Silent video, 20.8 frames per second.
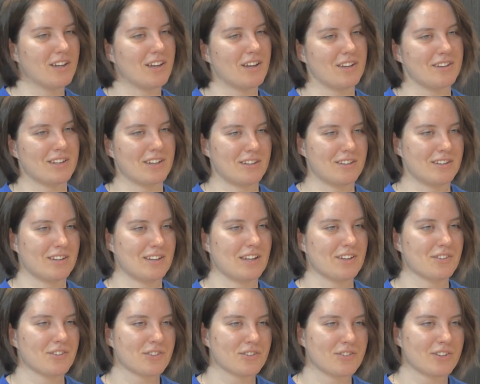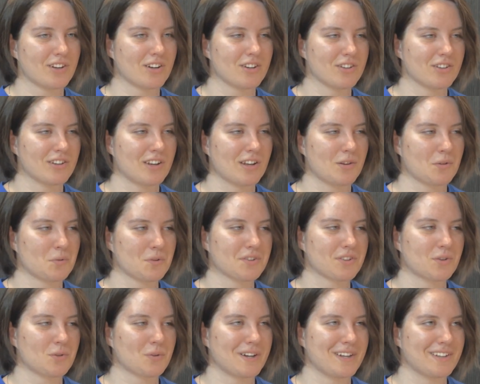And then the lesson started and I was
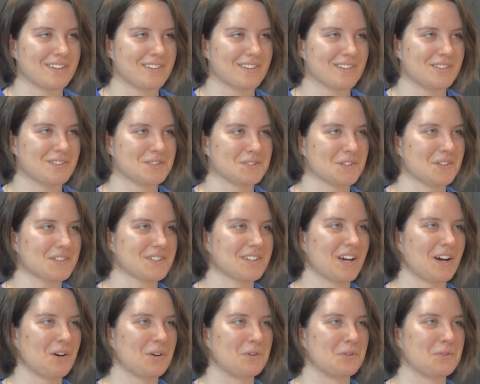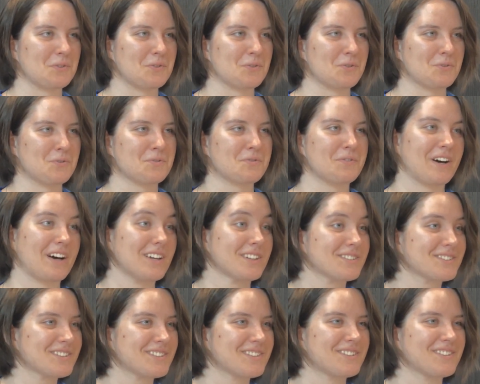quite shocked how
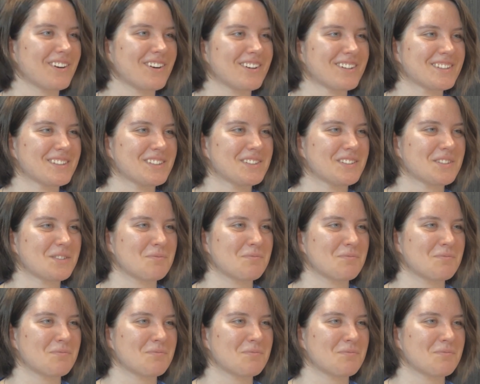fast it started,